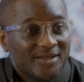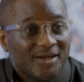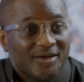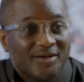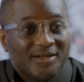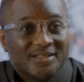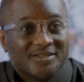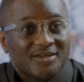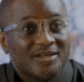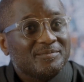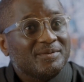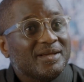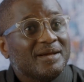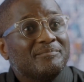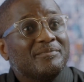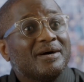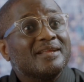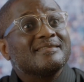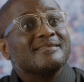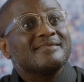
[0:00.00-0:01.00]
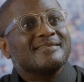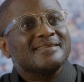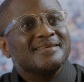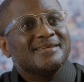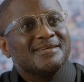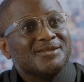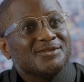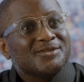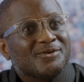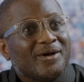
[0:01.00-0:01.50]
it's going to be a month.
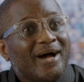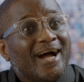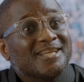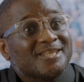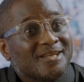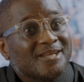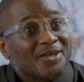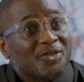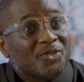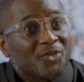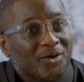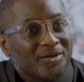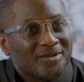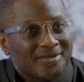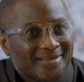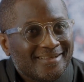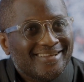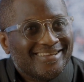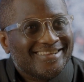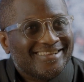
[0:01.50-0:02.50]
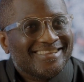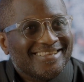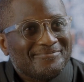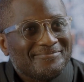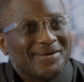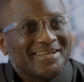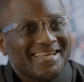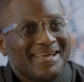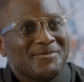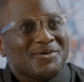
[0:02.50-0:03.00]
So I actually thought the
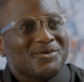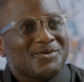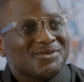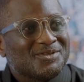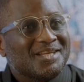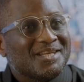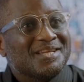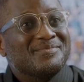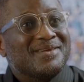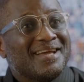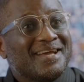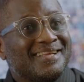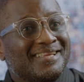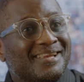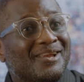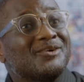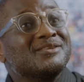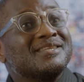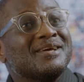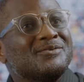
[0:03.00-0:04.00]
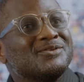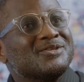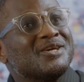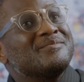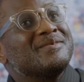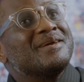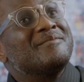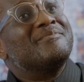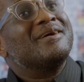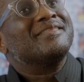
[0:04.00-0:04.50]
pandemic was going to be, the lockdown was
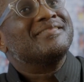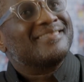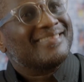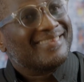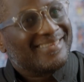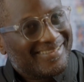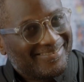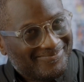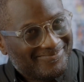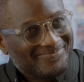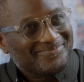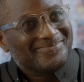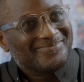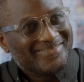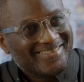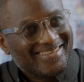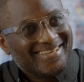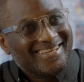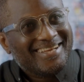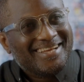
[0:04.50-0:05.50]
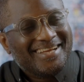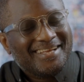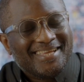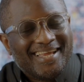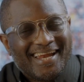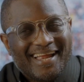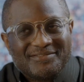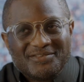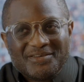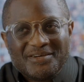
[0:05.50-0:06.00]
going to be a month.
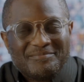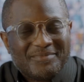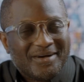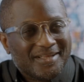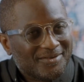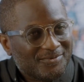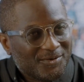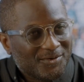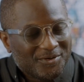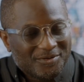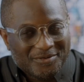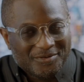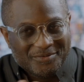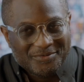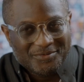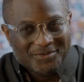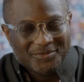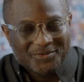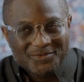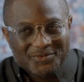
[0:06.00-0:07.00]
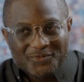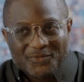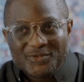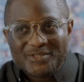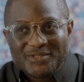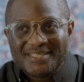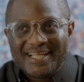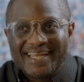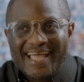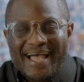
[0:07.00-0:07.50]
That after a month we'll
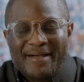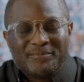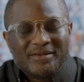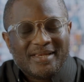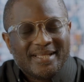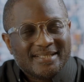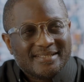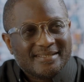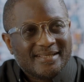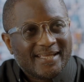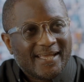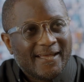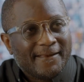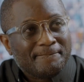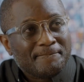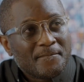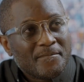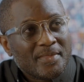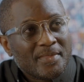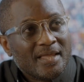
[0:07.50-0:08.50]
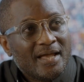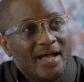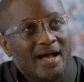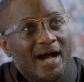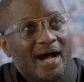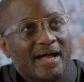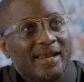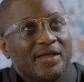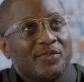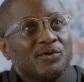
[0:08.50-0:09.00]
start ambulating again.
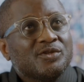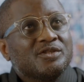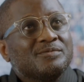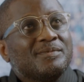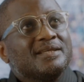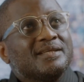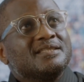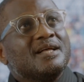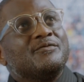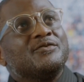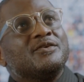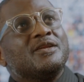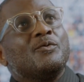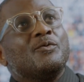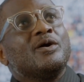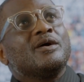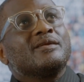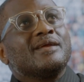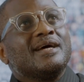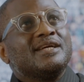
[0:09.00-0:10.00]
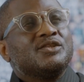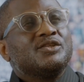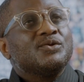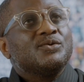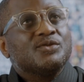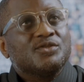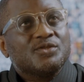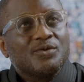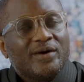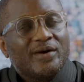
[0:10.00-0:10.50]
And I thought to myself, what could I
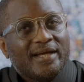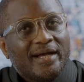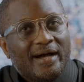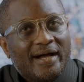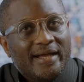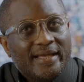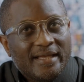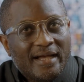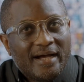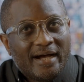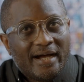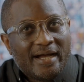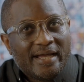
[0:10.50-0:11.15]
do? So I